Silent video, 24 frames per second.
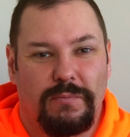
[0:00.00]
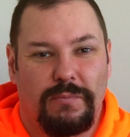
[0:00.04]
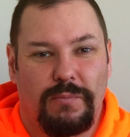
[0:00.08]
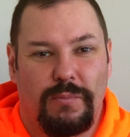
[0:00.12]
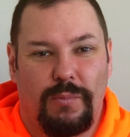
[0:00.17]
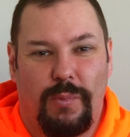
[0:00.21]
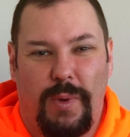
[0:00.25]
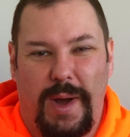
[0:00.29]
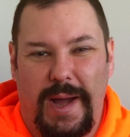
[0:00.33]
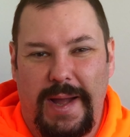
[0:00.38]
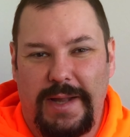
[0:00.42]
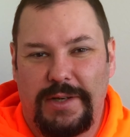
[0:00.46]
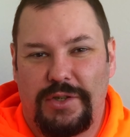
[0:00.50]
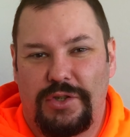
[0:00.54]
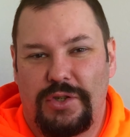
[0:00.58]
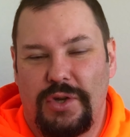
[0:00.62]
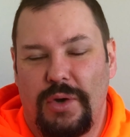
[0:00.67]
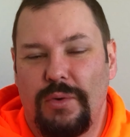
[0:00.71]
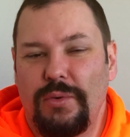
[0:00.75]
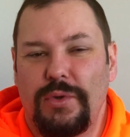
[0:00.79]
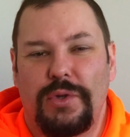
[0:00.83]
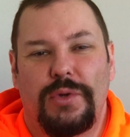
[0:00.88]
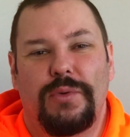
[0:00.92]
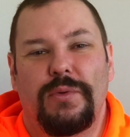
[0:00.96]
why
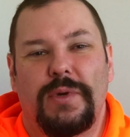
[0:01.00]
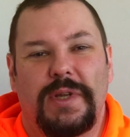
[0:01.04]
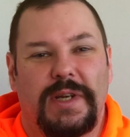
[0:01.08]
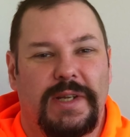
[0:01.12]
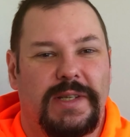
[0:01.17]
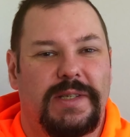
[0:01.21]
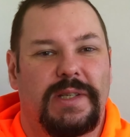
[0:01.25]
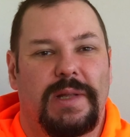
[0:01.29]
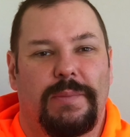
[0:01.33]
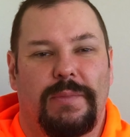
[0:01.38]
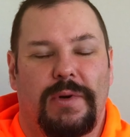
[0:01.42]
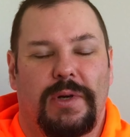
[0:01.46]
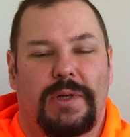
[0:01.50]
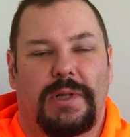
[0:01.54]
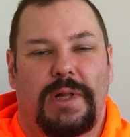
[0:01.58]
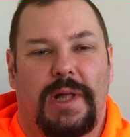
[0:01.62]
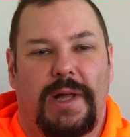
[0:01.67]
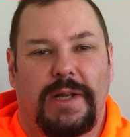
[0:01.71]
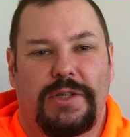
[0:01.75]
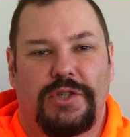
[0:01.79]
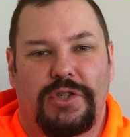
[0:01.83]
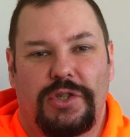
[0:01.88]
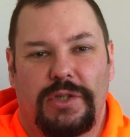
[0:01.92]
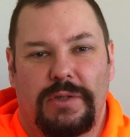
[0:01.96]
don't you need a slipper
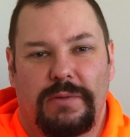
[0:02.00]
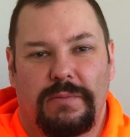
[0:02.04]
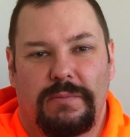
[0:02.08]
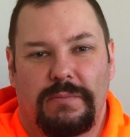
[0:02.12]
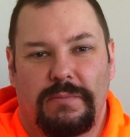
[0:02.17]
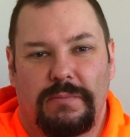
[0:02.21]
clutch?